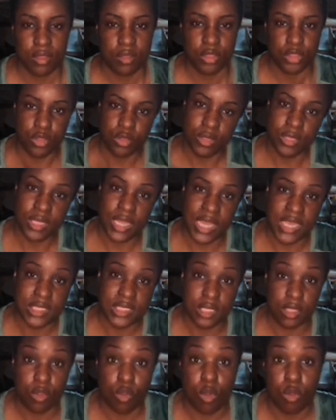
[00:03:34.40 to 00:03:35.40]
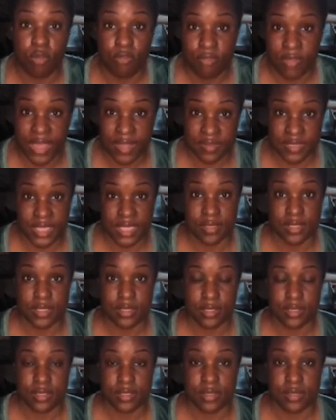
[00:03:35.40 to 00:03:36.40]
utilizing all five
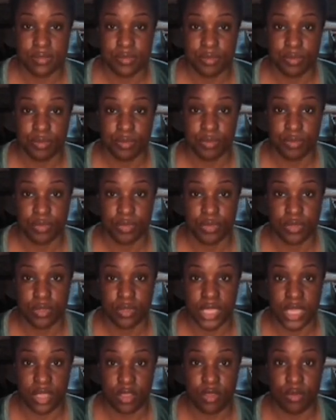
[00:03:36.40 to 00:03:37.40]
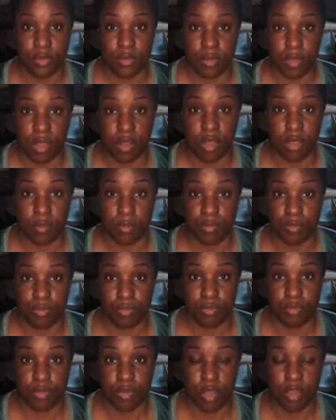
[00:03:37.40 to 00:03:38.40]
senses that you, um,
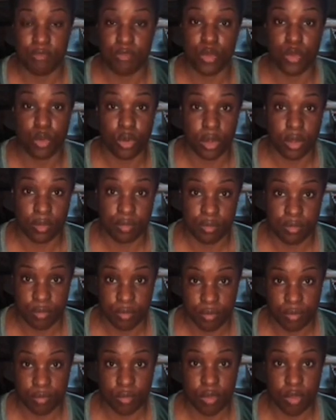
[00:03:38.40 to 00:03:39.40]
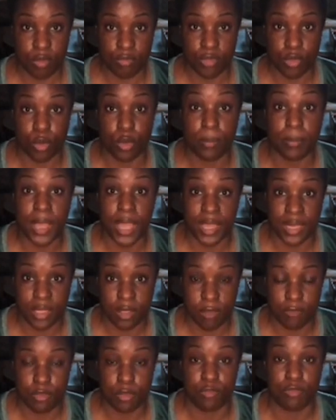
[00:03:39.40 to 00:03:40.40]
of your of your body,
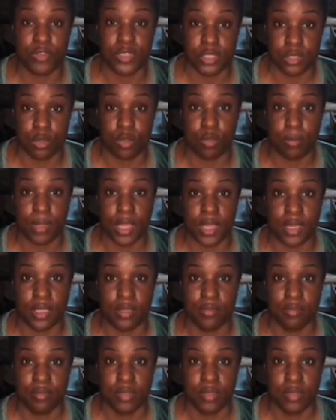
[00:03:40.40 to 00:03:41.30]
of your physical body.